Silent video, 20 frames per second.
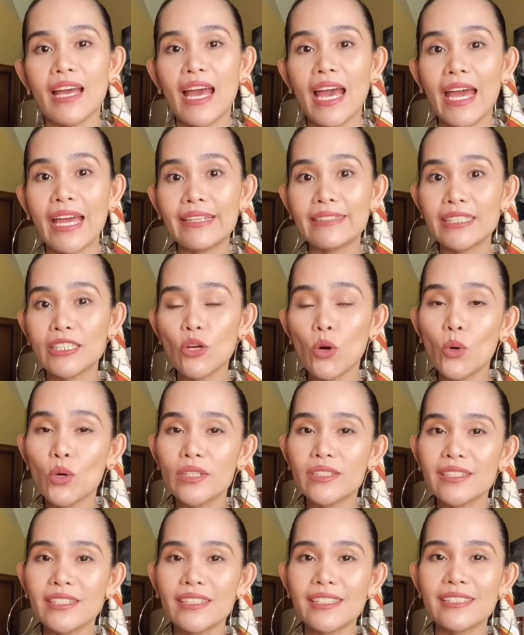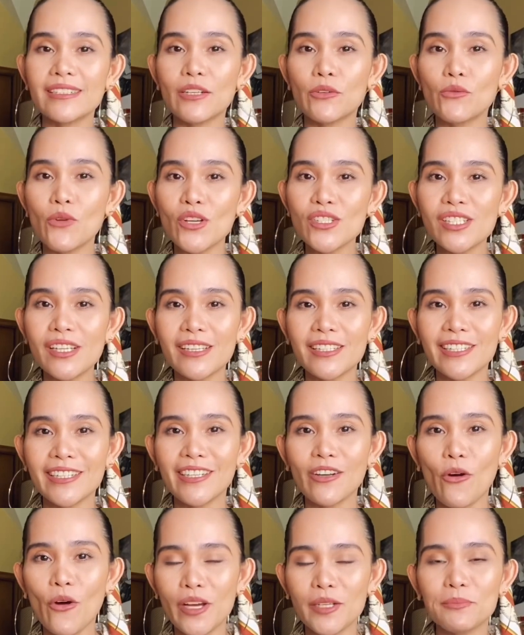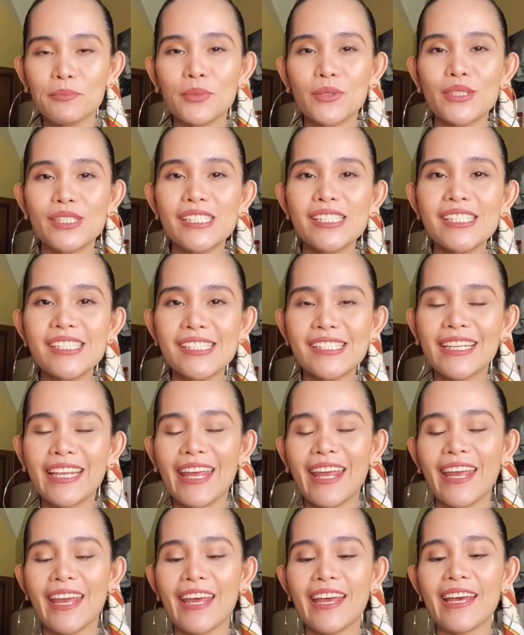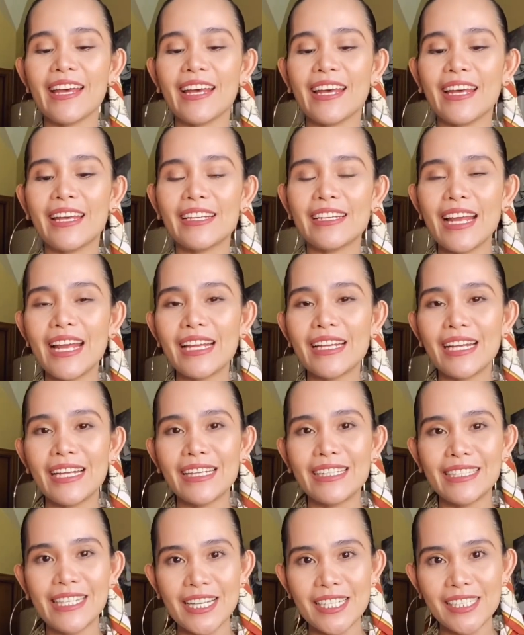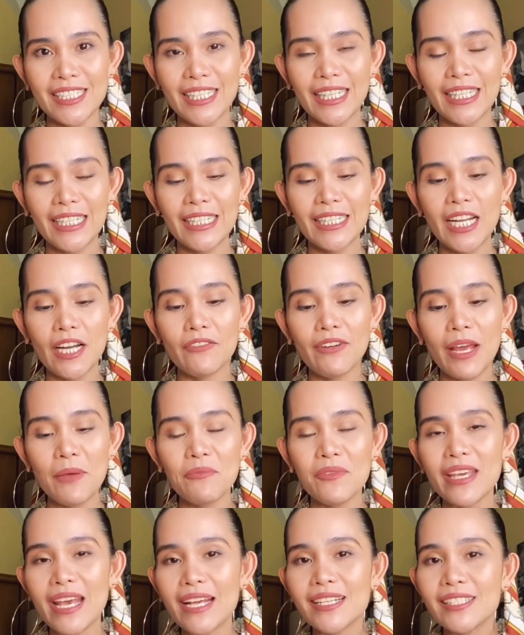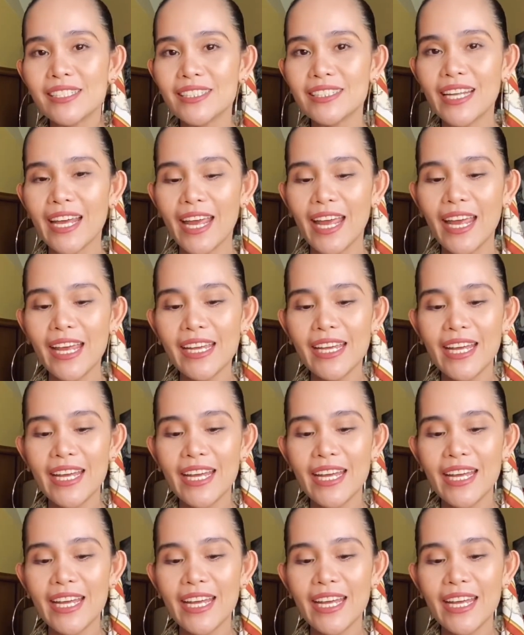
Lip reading: did order the Rosalie coin purse, and yes, it did arrive yesterday,